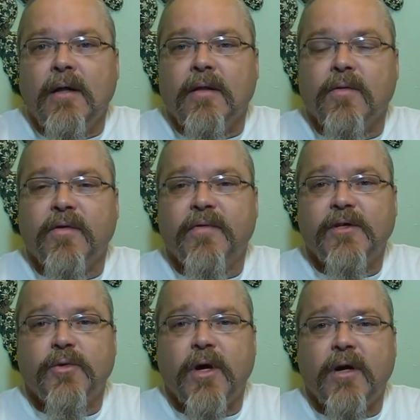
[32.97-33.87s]
the
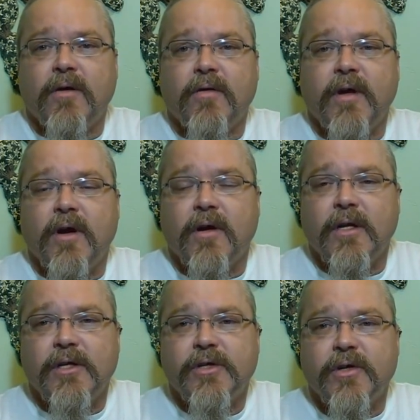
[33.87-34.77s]
refrigerator or the air
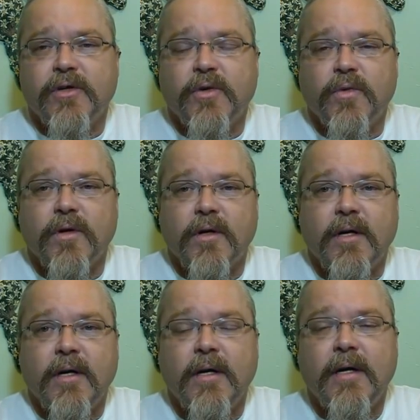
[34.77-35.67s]
conditioner to work.
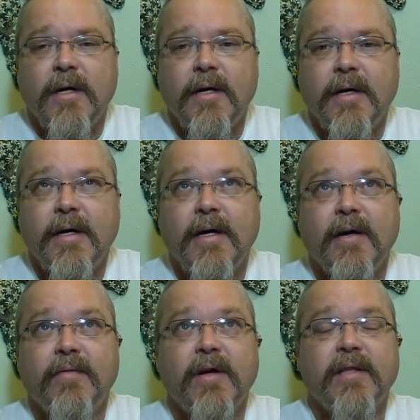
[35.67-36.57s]
Uh,
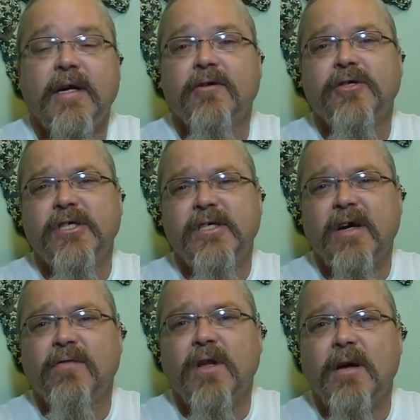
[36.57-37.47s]
I've got the Energy
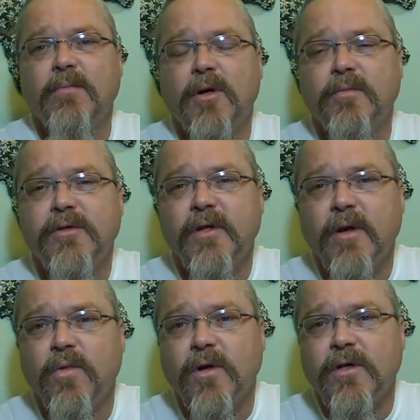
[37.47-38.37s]
Saver light bulbs, so they
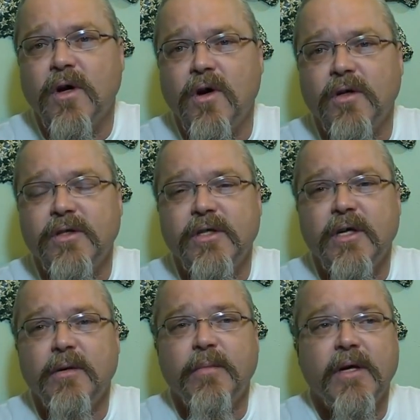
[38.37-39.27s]
worked on
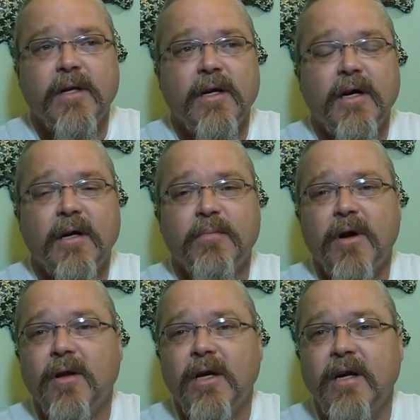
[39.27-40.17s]
dim, and I can
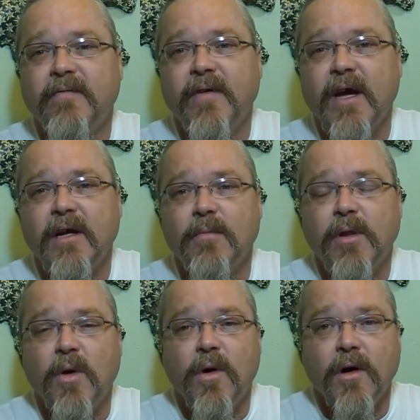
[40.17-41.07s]
barely get a fan to
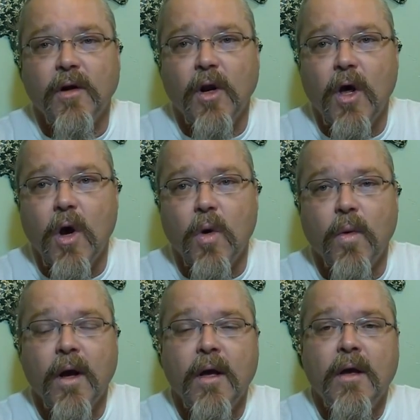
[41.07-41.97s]
blow on low.
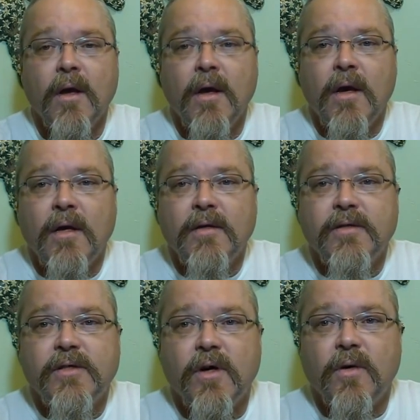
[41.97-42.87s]

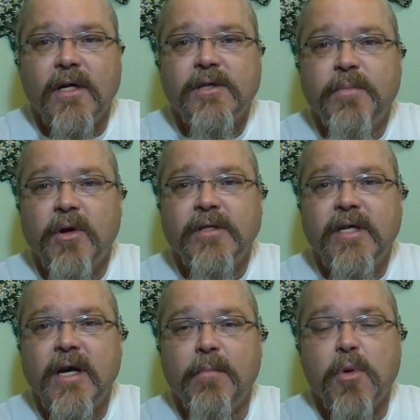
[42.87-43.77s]
So
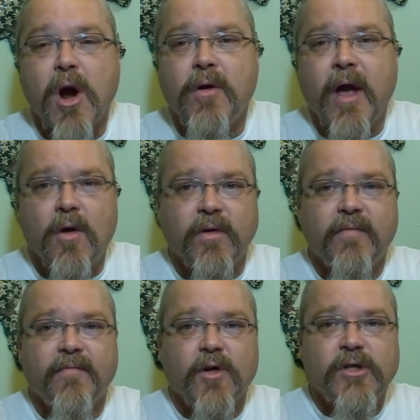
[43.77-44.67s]
experiencing a brownout
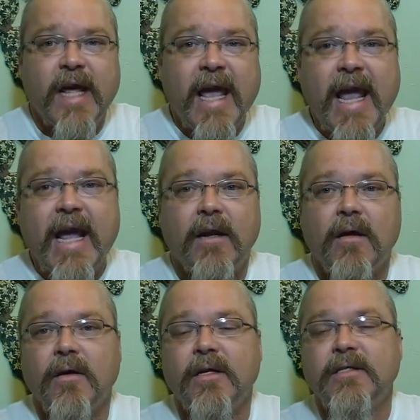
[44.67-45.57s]
firsthand,
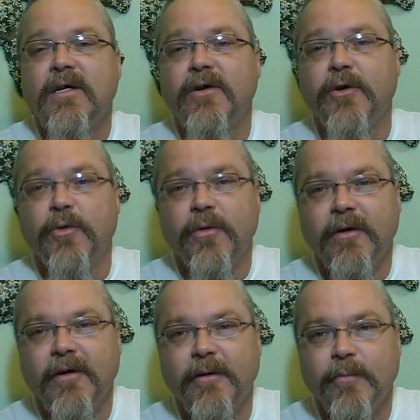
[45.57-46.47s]
I'm going to tell you,
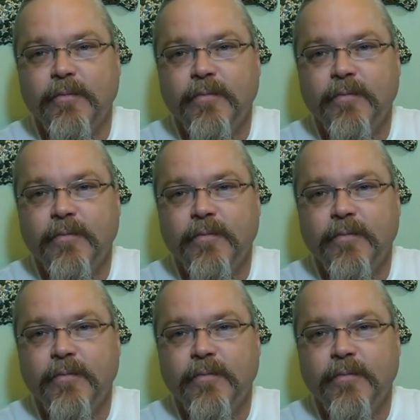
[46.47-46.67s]
um,